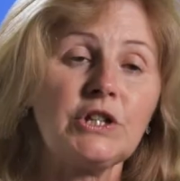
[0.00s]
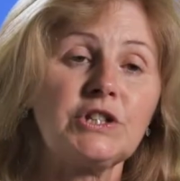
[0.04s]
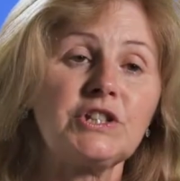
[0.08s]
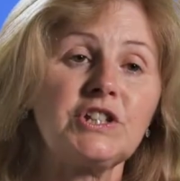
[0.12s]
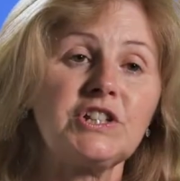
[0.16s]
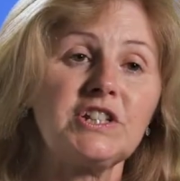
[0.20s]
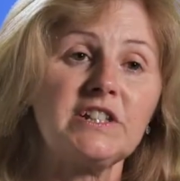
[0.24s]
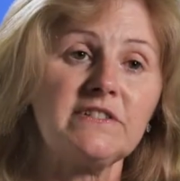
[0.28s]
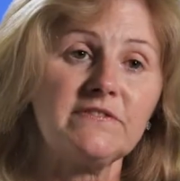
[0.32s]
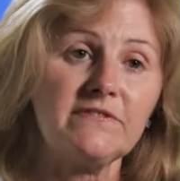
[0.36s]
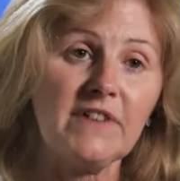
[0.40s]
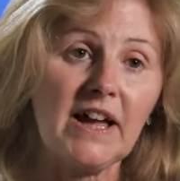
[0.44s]

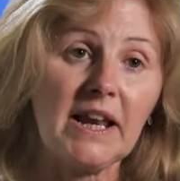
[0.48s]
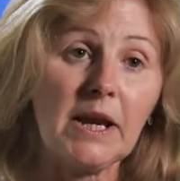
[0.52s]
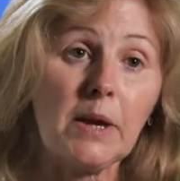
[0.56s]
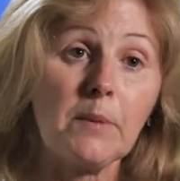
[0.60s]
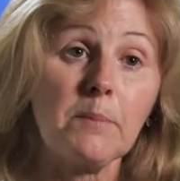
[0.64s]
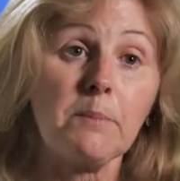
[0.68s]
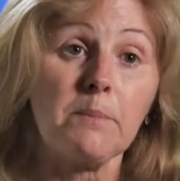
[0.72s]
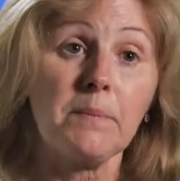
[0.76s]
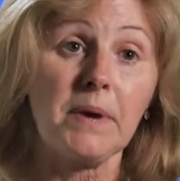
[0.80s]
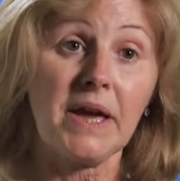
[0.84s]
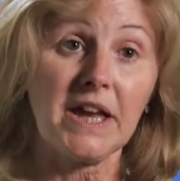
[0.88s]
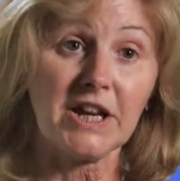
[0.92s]
to
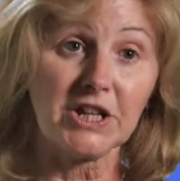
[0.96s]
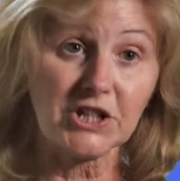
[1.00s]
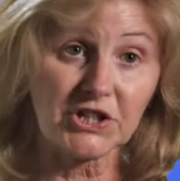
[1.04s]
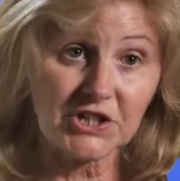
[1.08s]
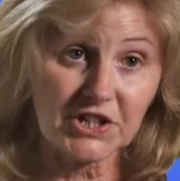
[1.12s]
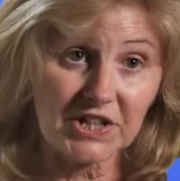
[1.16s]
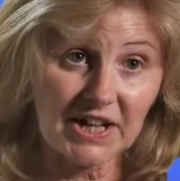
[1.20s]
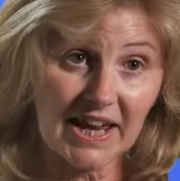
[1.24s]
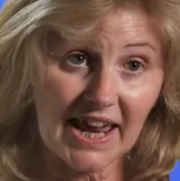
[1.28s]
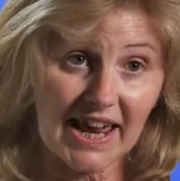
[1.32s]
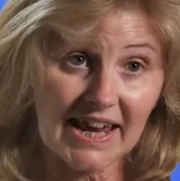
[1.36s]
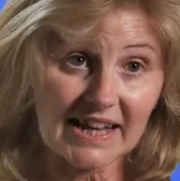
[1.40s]
develop
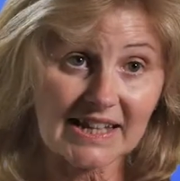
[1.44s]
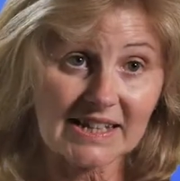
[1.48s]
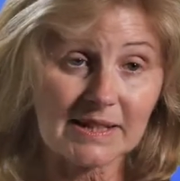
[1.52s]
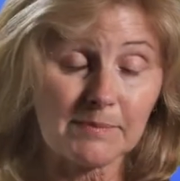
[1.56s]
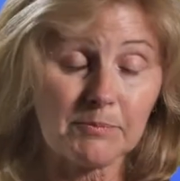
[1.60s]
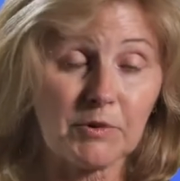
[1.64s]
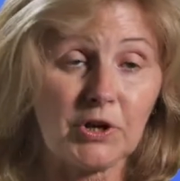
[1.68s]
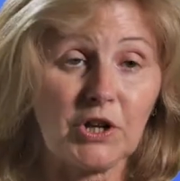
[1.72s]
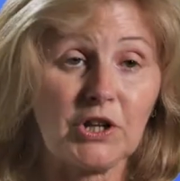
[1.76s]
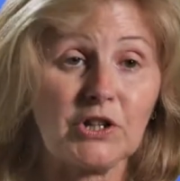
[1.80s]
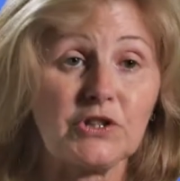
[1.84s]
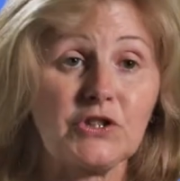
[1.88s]
patient
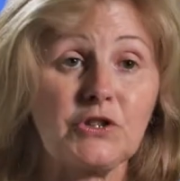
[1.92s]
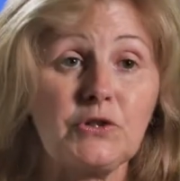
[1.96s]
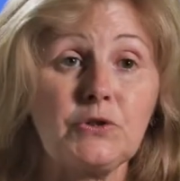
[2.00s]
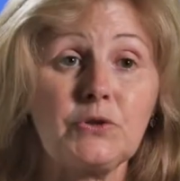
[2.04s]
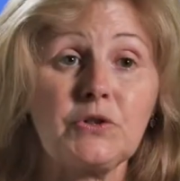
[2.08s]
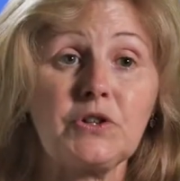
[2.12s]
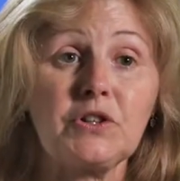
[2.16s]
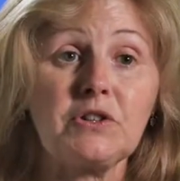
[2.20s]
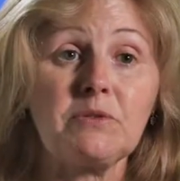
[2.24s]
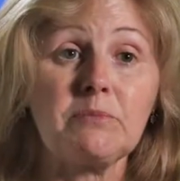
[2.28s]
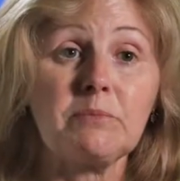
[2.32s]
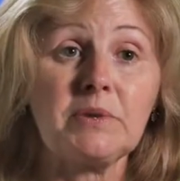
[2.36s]
experts who
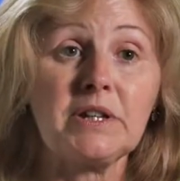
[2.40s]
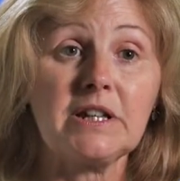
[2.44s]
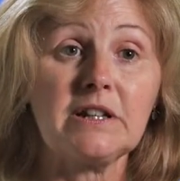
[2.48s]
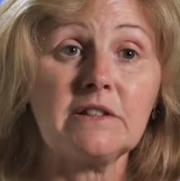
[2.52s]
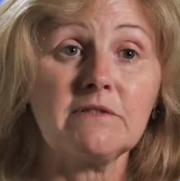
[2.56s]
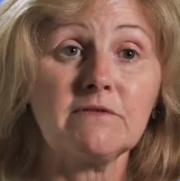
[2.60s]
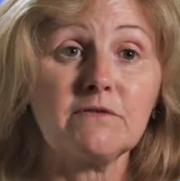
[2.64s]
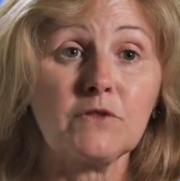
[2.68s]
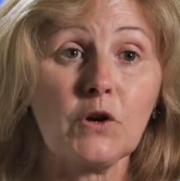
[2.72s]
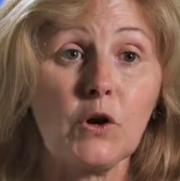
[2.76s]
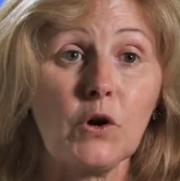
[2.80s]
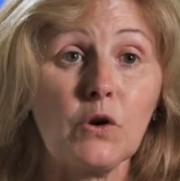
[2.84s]
can be
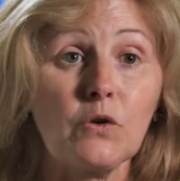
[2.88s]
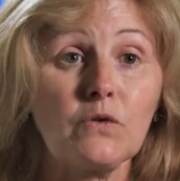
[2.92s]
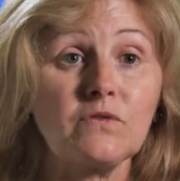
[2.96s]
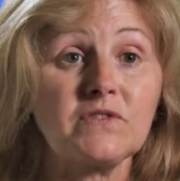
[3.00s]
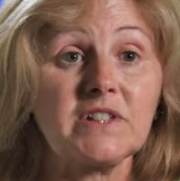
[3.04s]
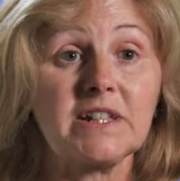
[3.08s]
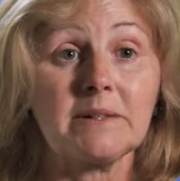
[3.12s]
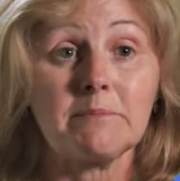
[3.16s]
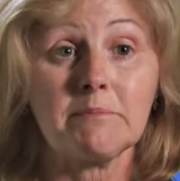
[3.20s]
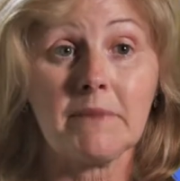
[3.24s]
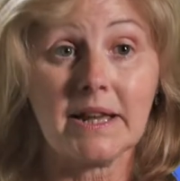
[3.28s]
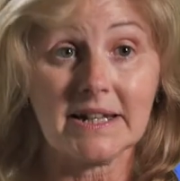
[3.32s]

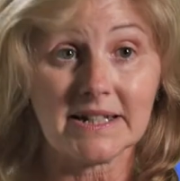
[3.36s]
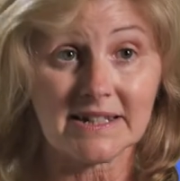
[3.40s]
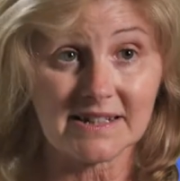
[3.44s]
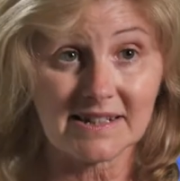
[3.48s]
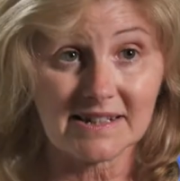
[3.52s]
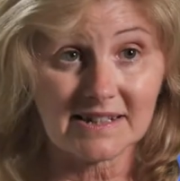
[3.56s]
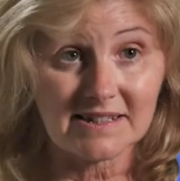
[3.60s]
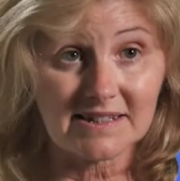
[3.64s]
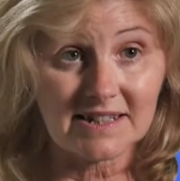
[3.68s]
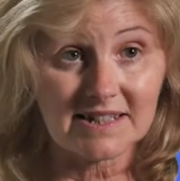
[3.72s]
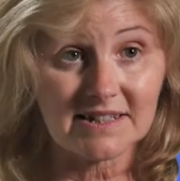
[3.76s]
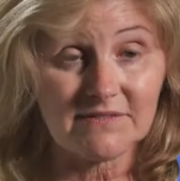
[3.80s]
involved in
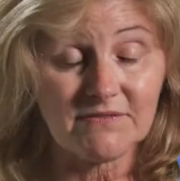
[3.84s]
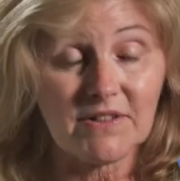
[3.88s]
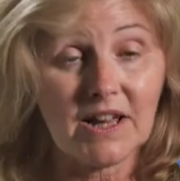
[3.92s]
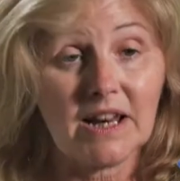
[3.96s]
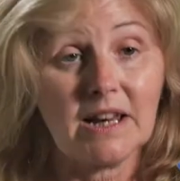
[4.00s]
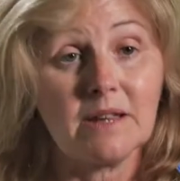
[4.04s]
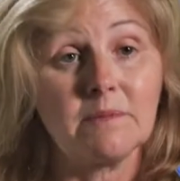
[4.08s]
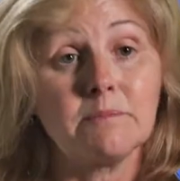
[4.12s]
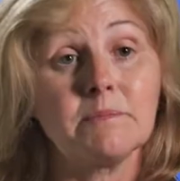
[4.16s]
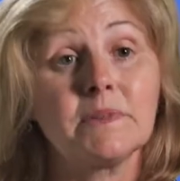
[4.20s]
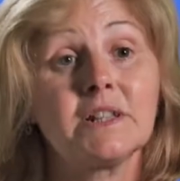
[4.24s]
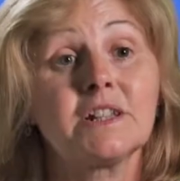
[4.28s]
medicines
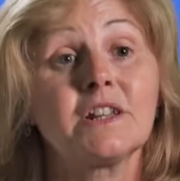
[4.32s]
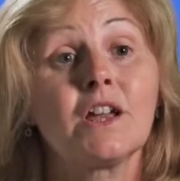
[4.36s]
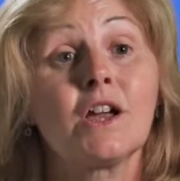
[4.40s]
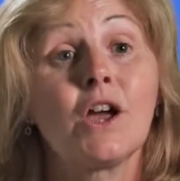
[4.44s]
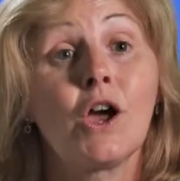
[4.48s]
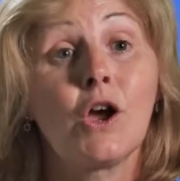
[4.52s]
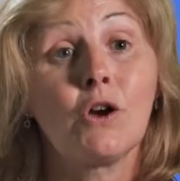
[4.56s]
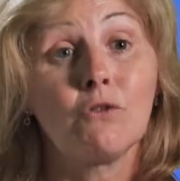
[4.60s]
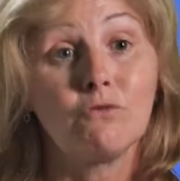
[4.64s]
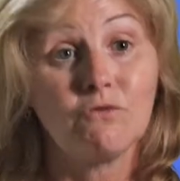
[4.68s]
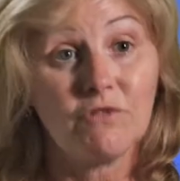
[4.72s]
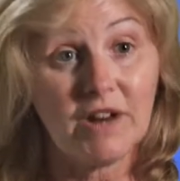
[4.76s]
development,
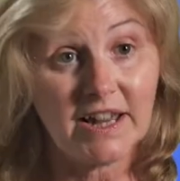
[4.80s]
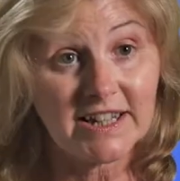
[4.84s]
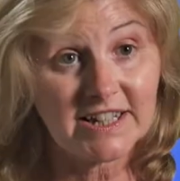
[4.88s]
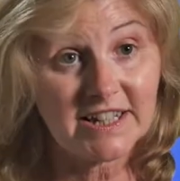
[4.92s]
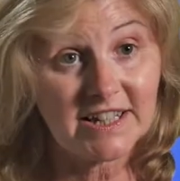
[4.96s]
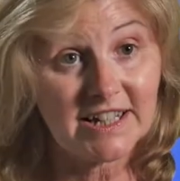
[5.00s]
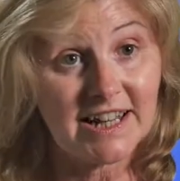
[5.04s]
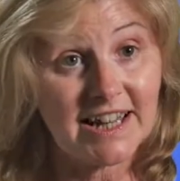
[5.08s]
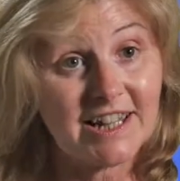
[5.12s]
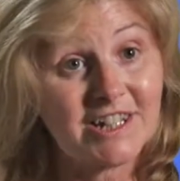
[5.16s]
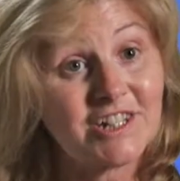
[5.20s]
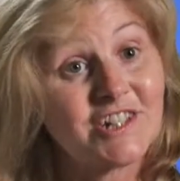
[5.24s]

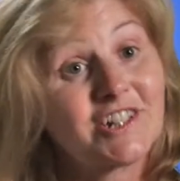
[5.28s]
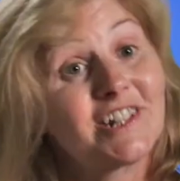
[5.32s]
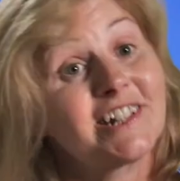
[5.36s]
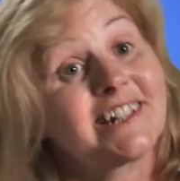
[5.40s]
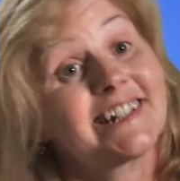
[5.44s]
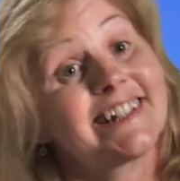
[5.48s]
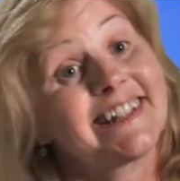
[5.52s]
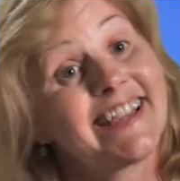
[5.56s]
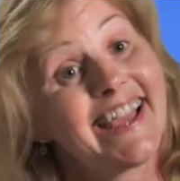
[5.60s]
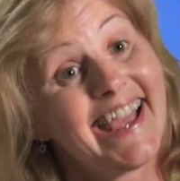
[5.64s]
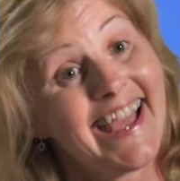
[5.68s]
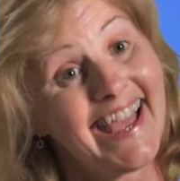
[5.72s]

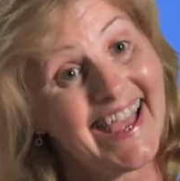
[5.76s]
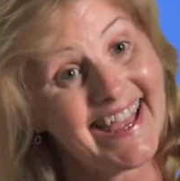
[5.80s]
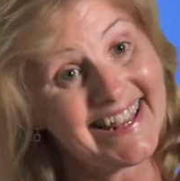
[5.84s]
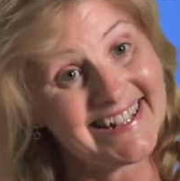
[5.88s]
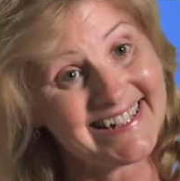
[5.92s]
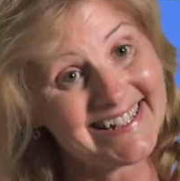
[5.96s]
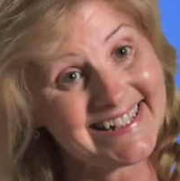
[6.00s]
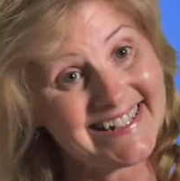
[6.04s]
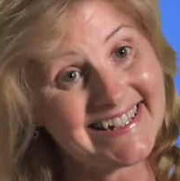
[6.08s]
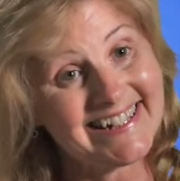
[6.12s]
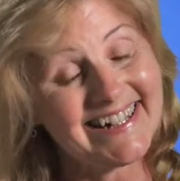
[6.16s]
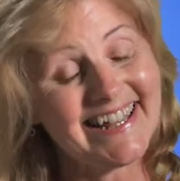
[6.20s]
regulation
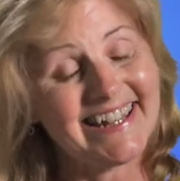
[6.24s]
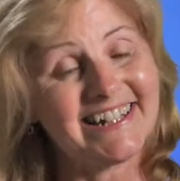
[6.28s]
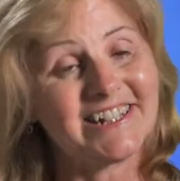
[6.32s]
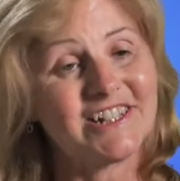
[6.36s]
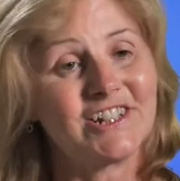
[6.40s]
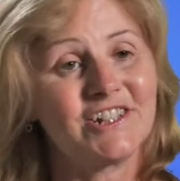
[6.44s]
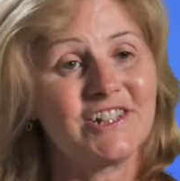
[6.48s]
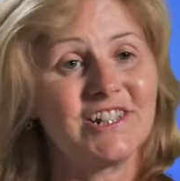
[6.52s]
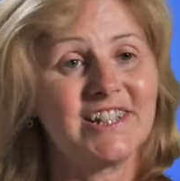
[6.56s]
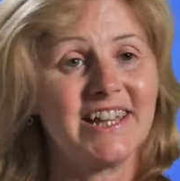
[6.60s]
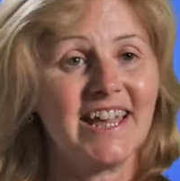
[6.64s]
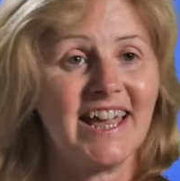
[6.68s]
and in
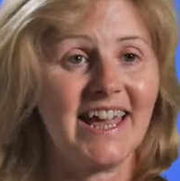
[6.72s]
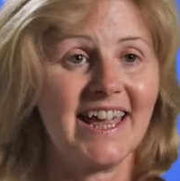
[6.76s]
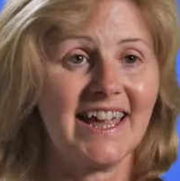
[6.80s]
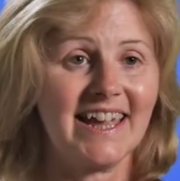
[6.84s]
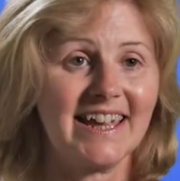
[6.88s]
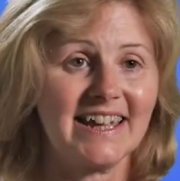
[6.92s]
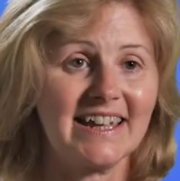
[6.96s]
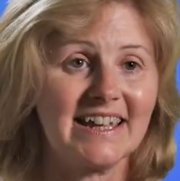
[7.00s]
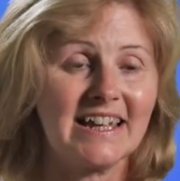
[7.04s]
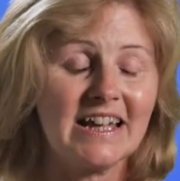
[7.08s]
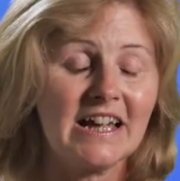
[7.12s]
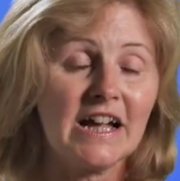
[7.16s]

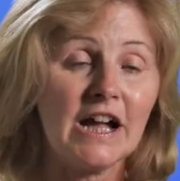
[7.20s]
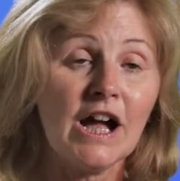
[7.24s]
HTA.